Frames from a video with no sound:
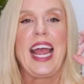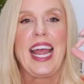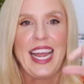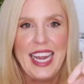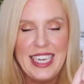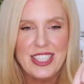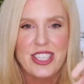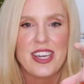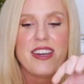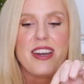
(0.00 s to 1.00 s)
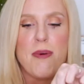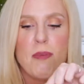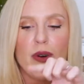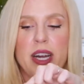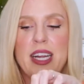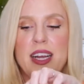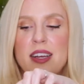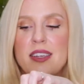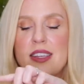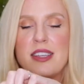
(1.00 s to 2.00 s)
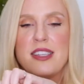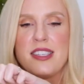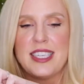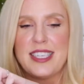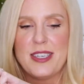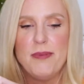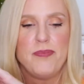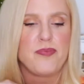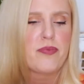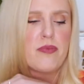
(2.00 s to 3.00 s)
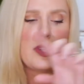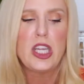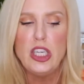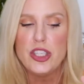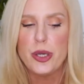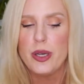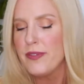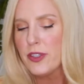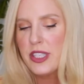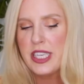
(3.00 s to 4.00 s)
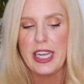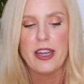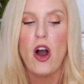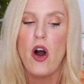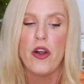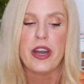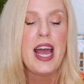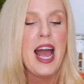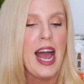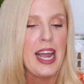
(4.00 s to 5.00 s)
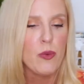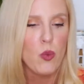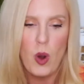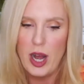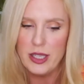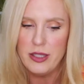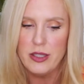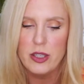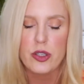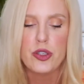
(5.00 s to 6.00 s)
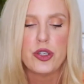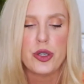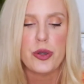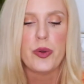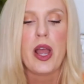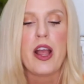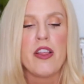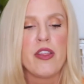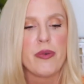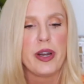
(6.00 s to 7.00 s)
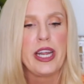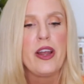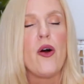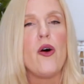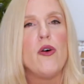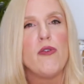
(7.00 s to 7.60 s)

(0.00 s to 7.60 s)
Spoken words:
each numbering system, so if you're sitting on a 1, 2, 3, or